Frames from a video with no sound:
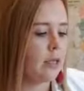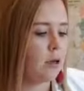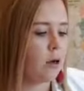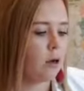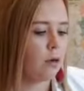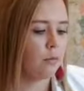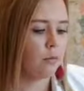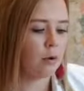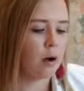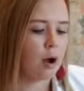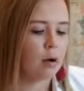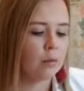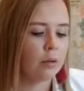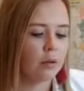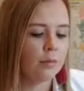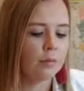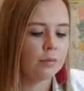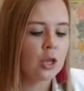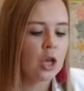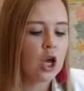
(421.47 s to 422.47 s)
not a
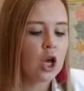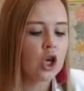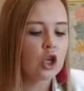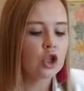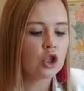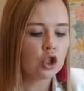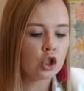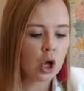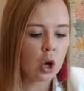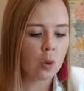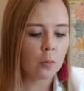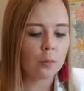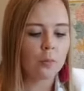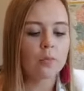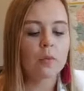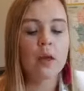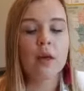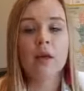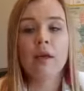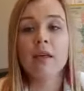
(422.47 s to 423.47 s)
problem. So
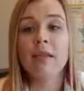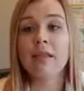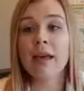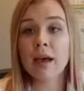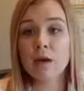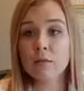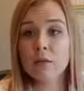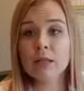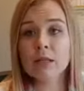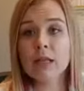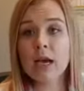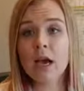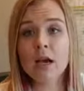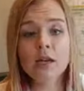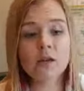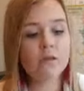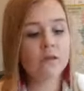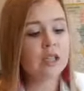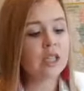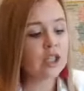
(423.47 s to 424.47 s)
that was kind
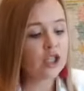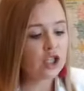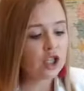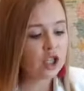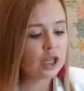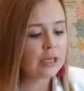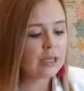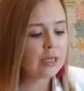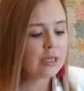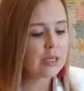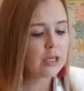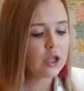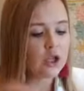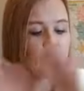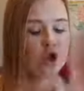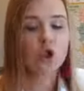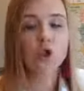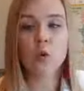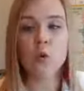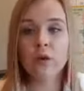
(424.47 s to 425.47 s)
of the gist and
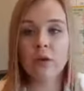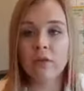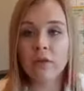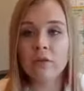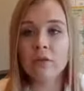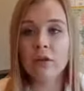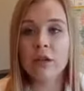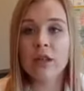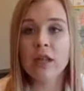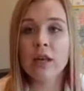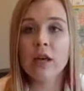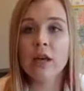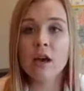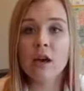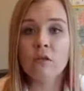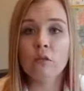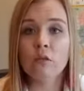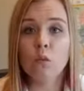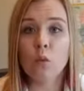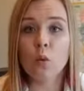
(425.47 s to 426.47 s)
short of everything
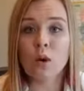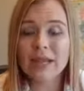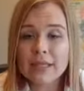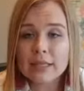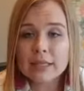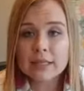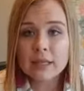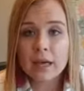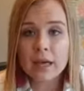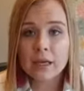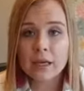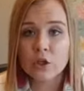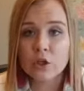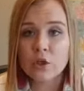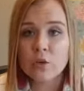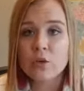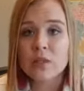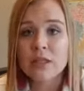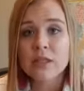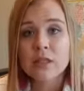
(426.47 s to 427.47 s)
of what it's like
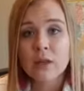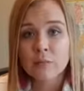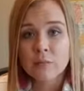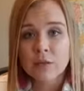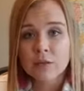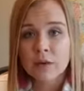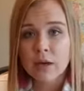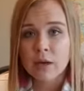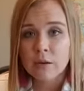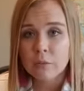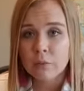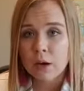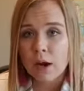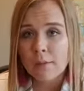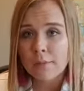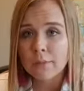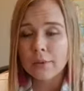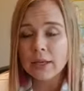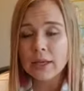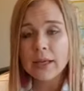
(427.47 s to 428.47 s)
to subdivide a
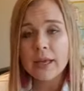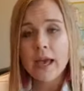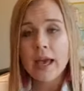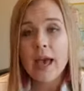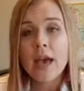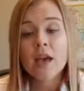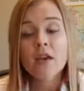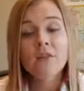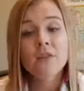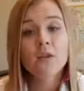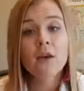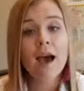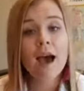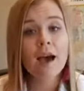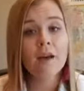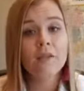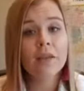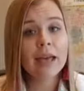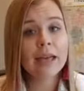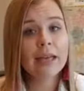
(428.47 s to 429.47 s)
property. If you
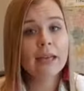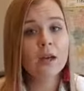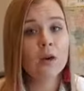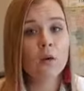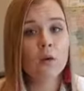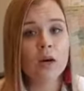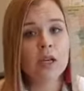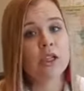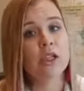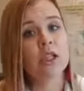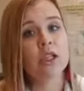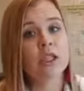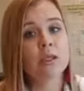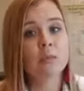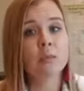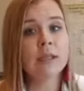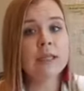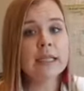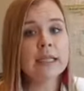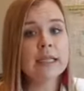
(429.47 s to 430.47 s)
have any questions,
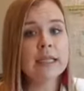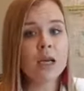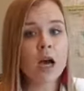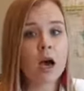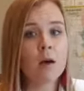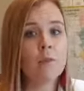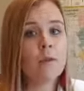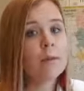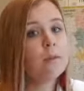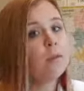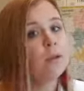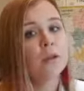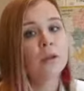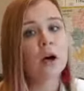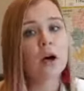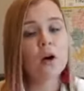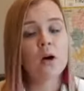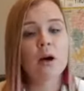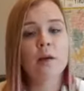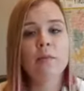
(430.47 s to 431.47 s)
please comment
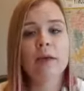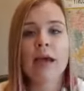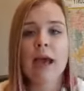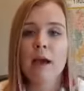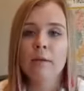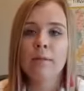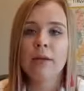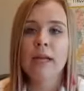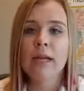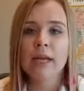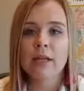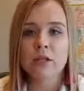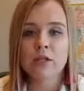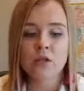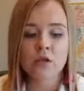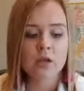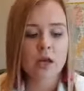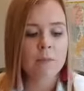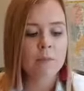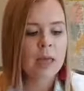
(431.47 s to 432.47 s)
below. I'd be happy to
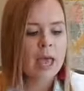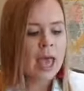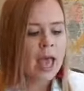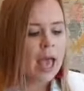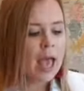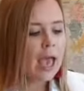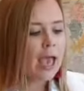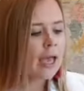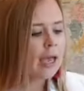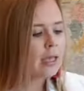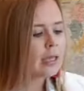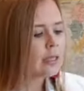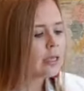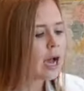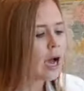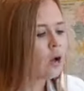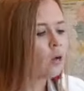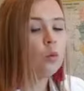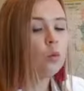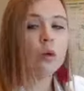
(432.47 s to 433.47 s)
answer them. And
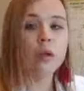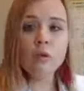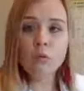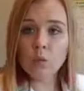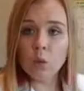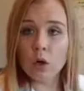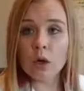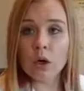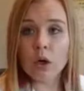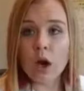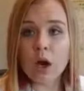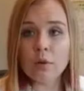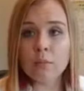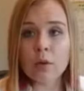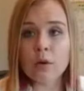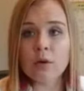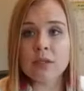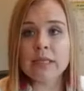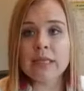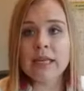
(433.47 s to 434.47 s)
I will work on
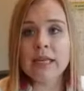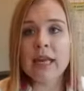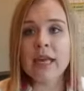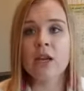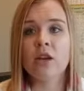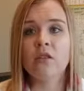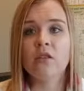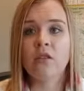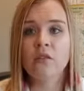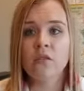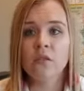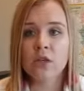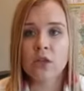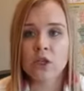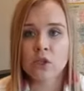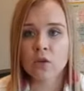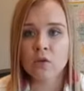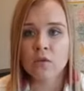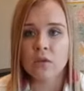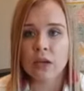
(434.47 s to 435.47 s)
posting an
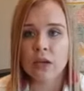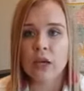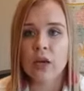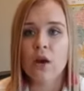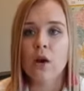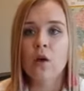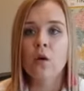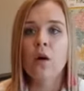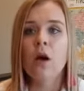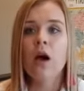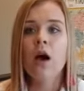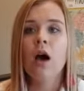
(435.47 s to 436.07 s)
official video